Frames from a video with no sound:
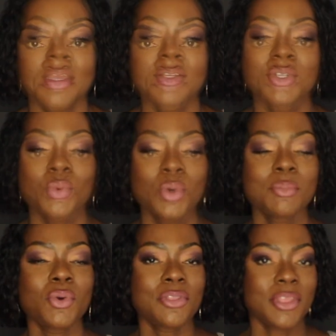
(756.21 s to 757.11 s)
So
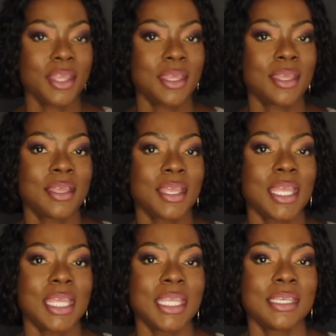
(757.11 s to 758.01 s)
one more thing
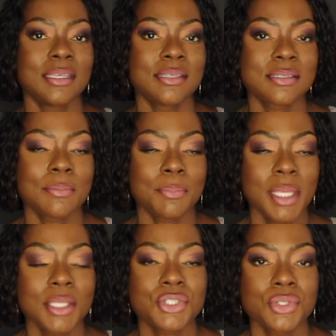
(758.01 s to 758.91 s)
is
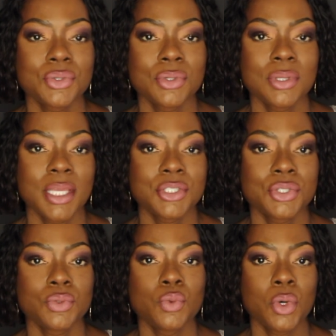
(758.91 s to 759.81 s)
make sure that
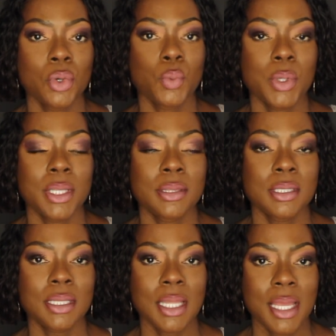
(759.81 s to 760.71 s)
you work
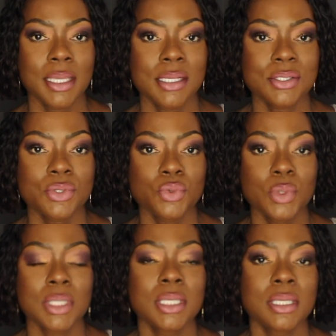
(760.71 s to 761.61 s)
with clients who
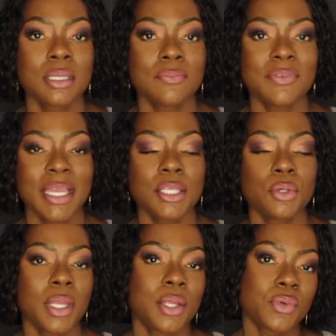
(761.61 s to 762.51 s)
really
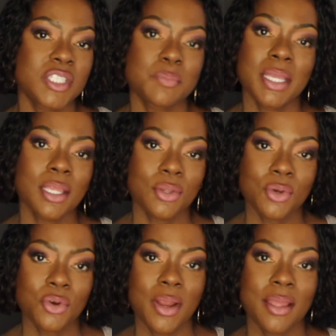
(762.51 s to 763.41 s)
value and respect
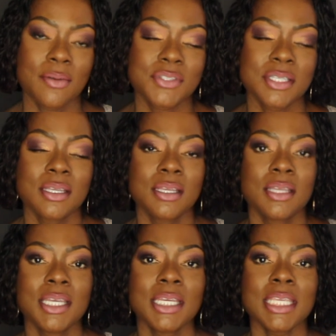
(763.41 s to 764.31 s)
your craft.
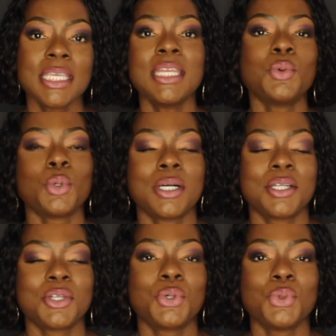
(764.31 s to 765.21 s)

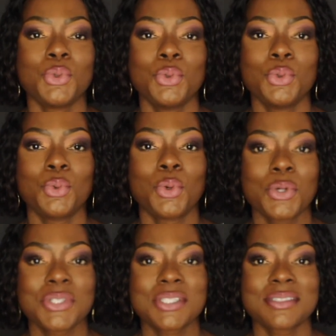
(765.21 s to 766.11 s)
Anyone who
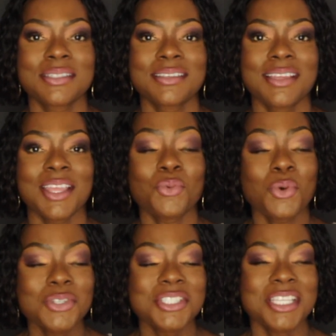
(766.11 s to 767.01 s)
works and
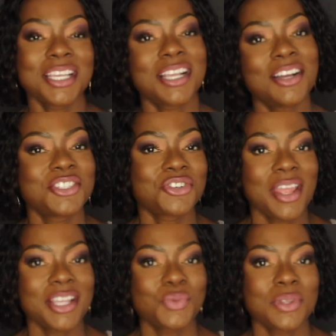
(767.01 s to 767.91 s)
wants to get
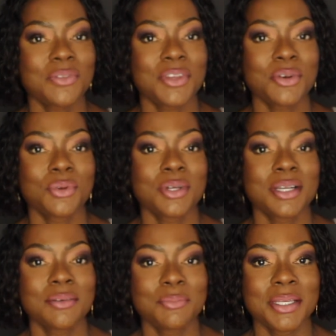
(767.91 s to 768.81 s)
contracts with the federal
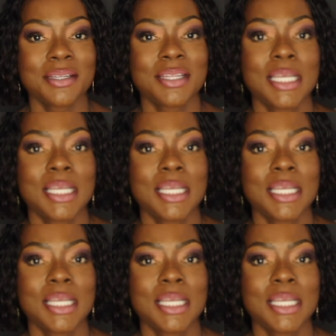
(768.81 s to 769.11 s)
government